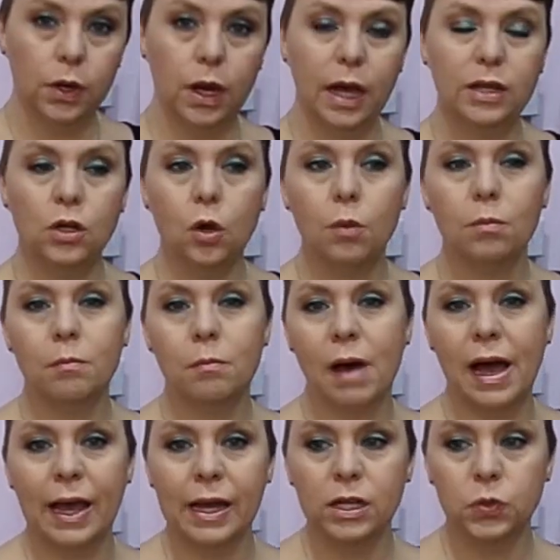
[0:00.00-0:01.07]
don't
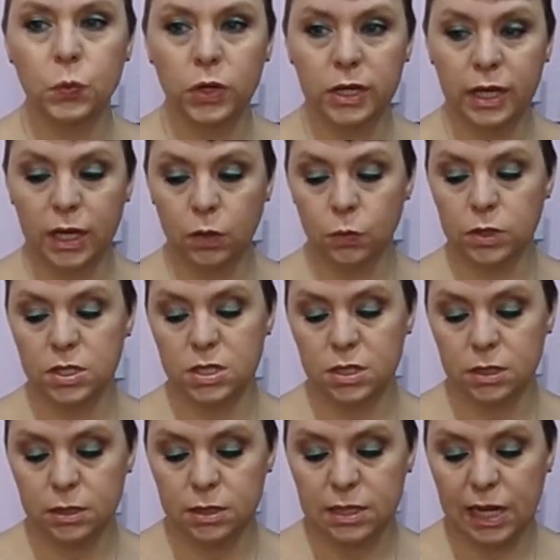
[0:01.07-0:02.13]
mind working with
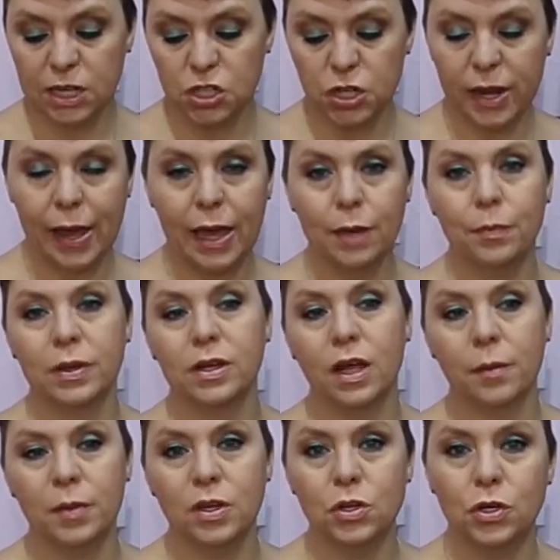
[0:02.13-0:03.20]
sachet, but I
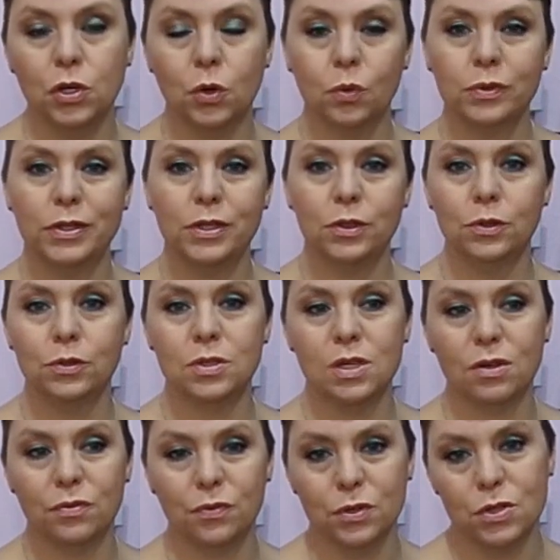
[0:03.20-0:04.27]
mean, you can only use
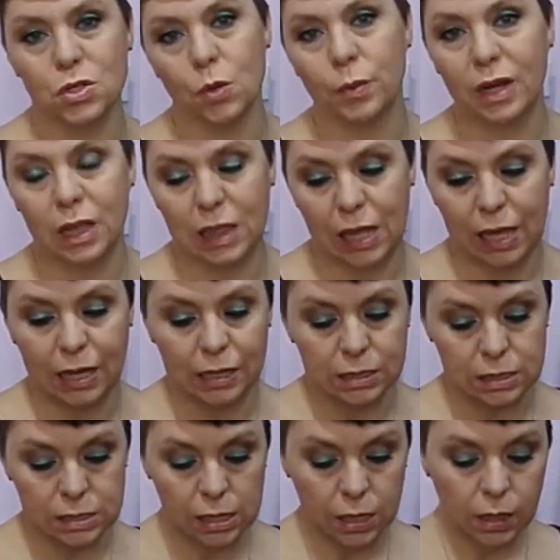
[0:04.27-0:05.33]
it for so many
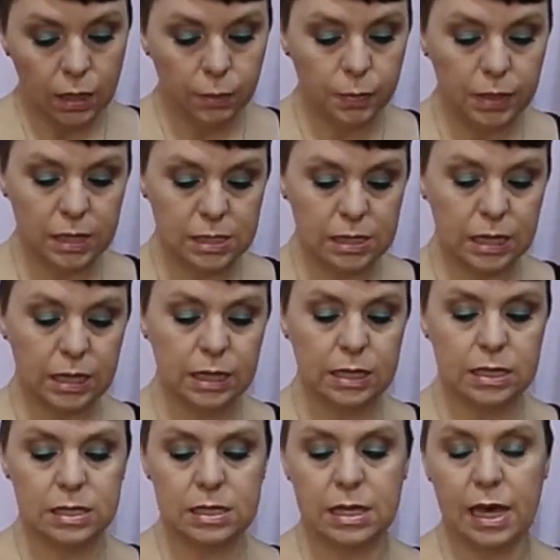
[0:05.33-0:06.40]
things because it
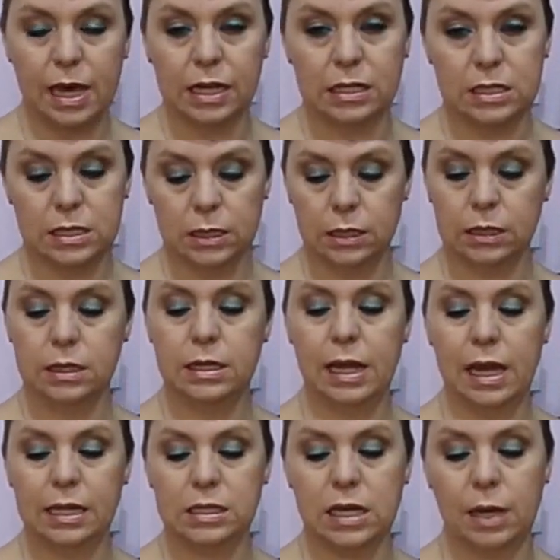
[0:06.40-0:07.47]
is that
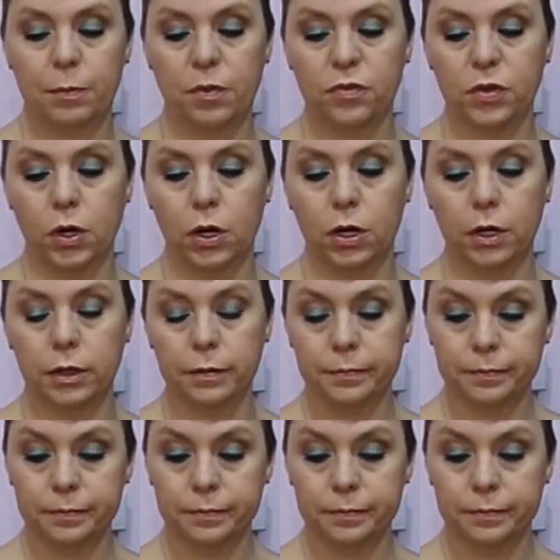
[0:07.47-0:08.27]
net type of yarn.